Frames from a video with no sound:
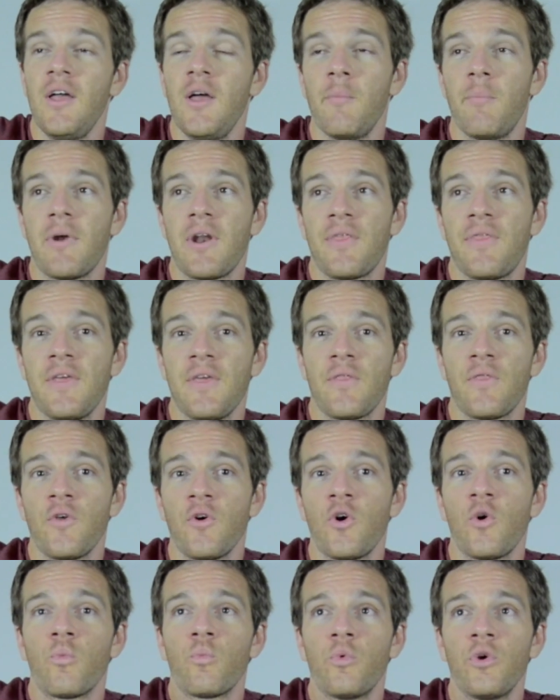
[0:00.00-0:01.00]
But I think
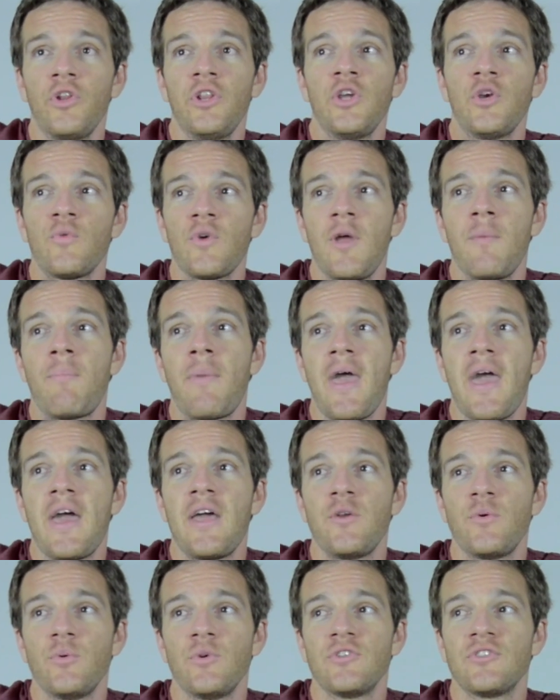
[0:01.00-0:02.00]
they're a really great
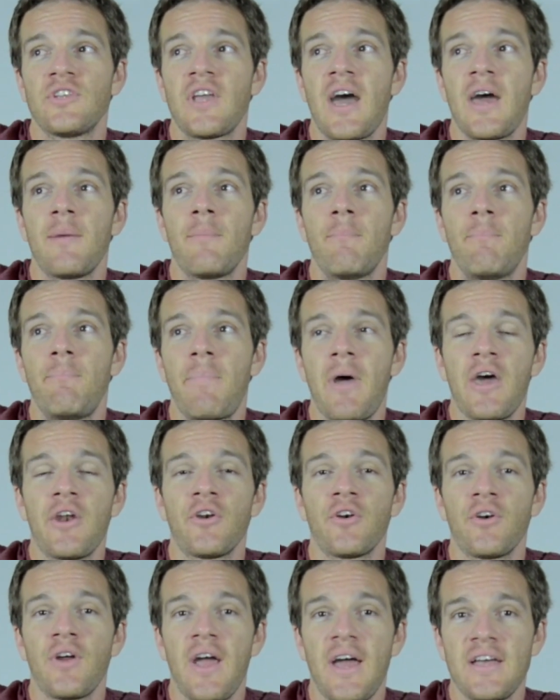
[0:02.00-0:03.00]
band who has gotten
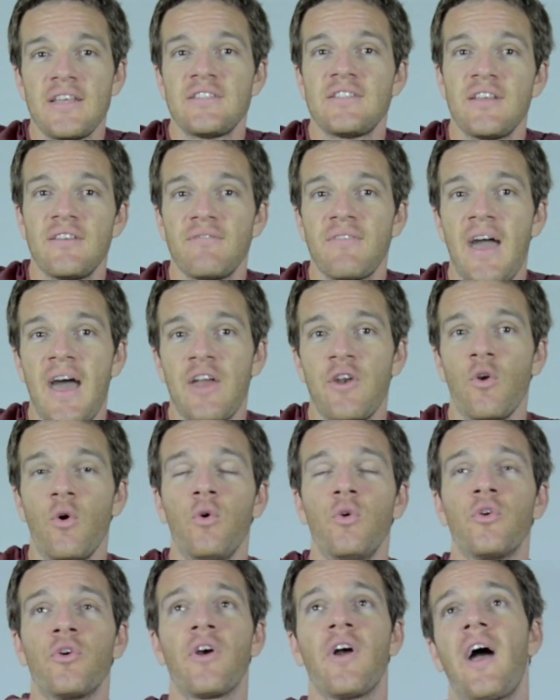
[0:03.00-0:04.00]
better as they've gotten
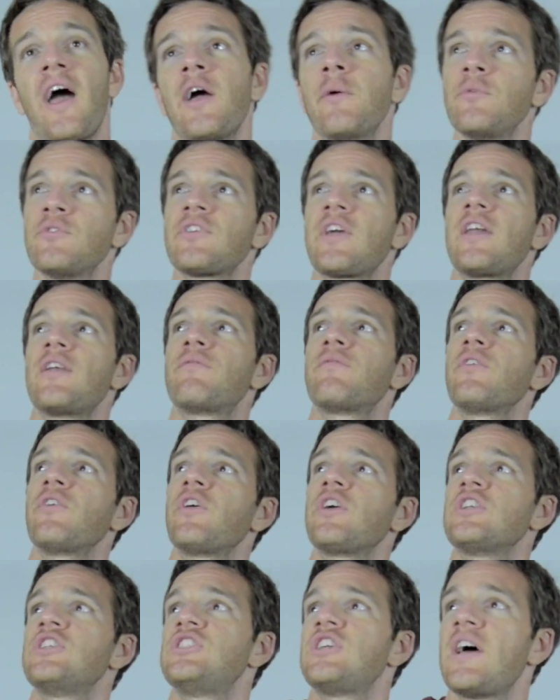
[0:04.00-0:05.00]
older. I almost kind of feel
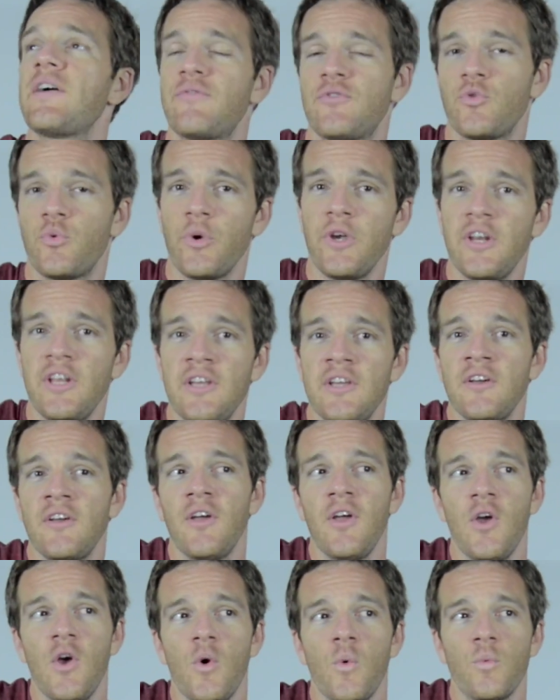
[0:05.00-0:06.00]
like Jeff Tweedy
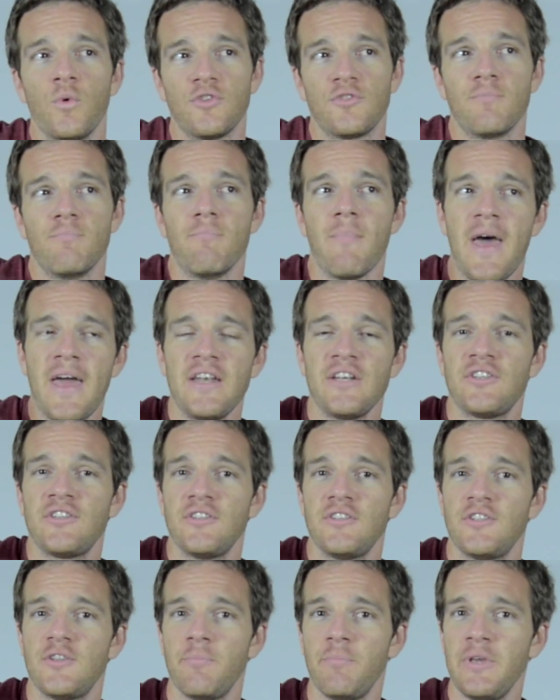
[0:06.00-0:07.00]
was meant
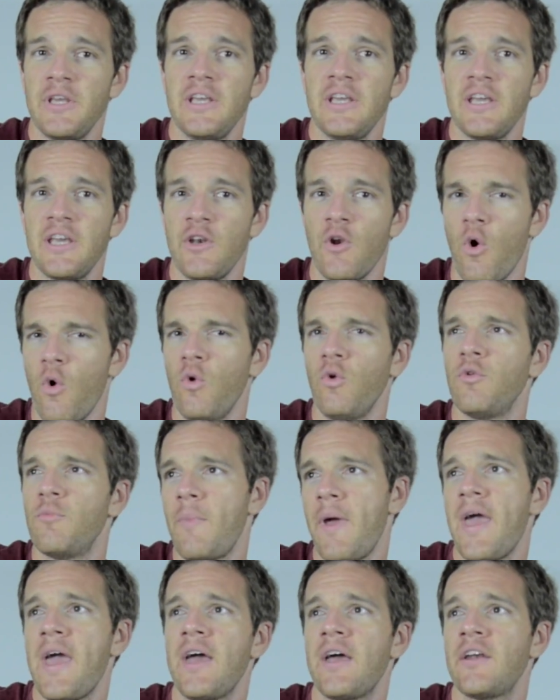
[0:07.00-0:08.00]
to be an old
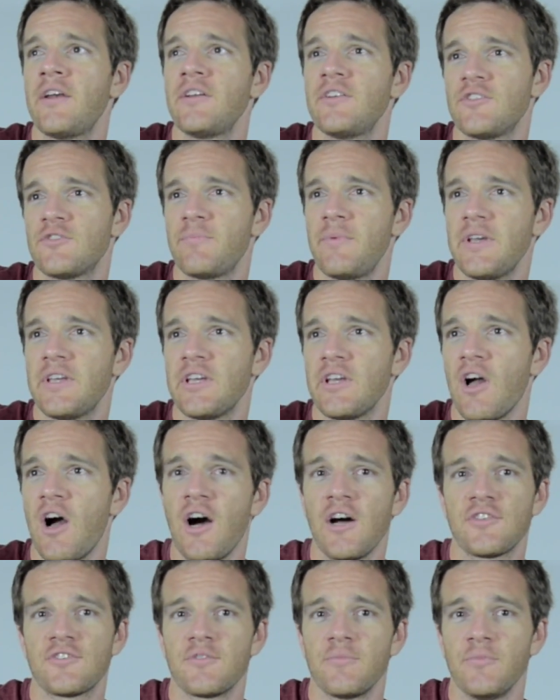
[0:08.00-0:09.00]
man just making
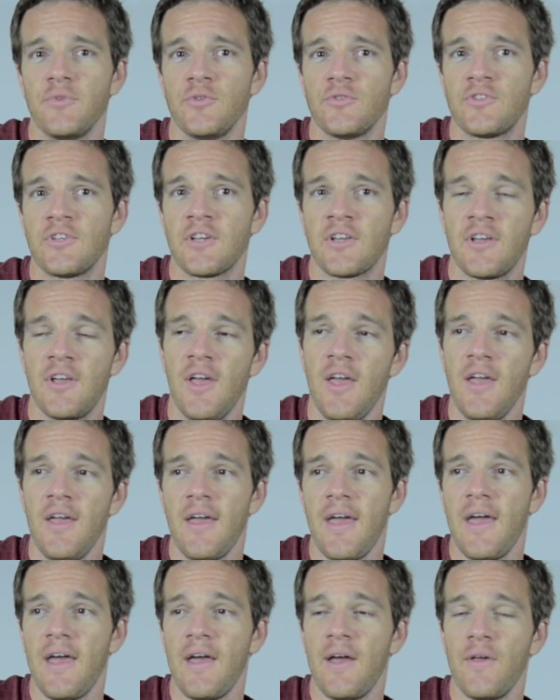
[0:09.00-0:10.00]
awesome music.
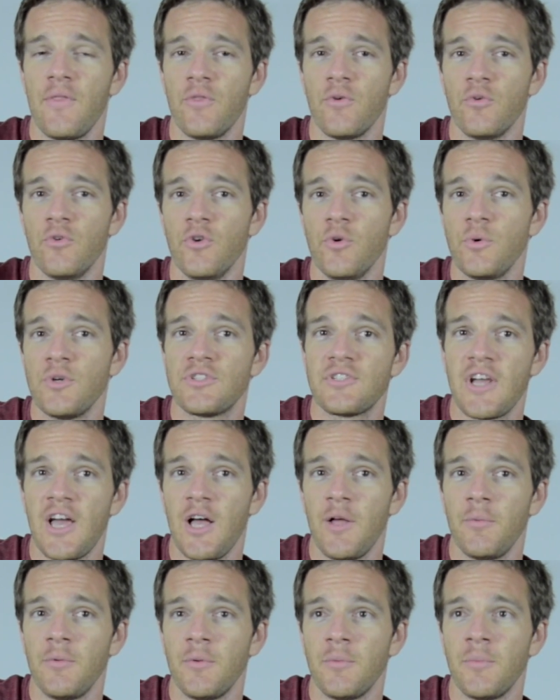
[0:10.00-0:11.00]
And their newest
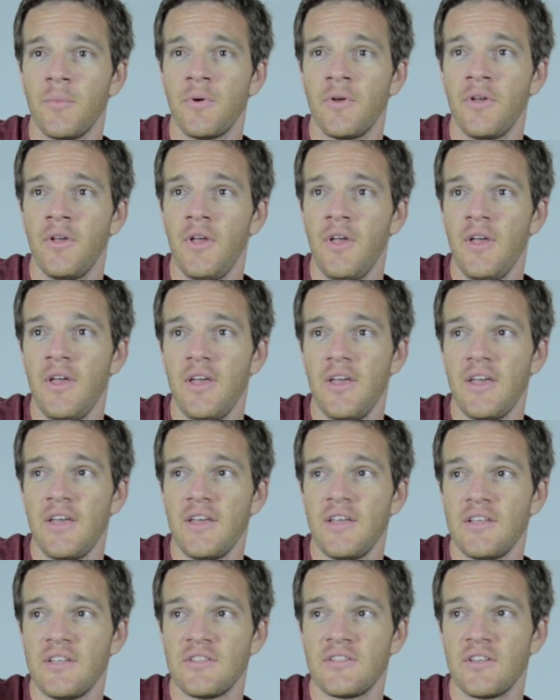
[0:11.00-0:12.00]
album
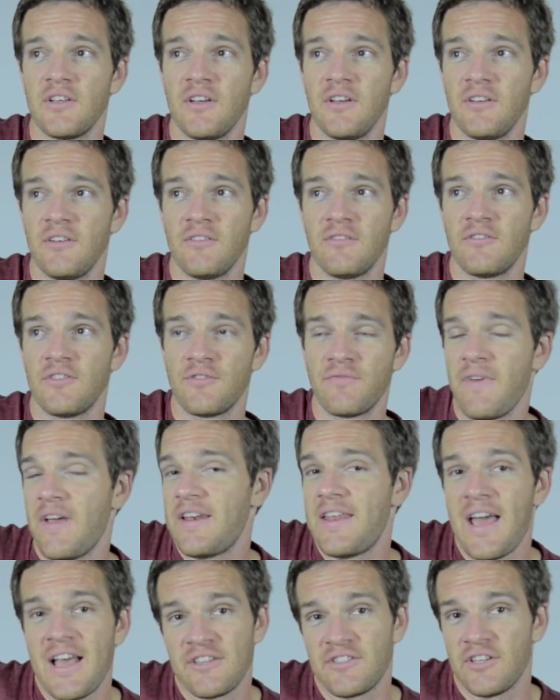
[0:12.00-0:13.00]
is just
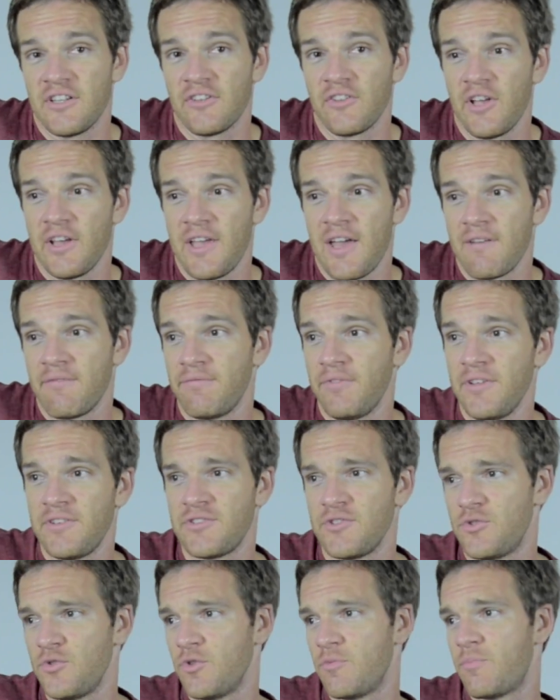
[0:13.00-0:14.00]
fantastic. Like I've listened to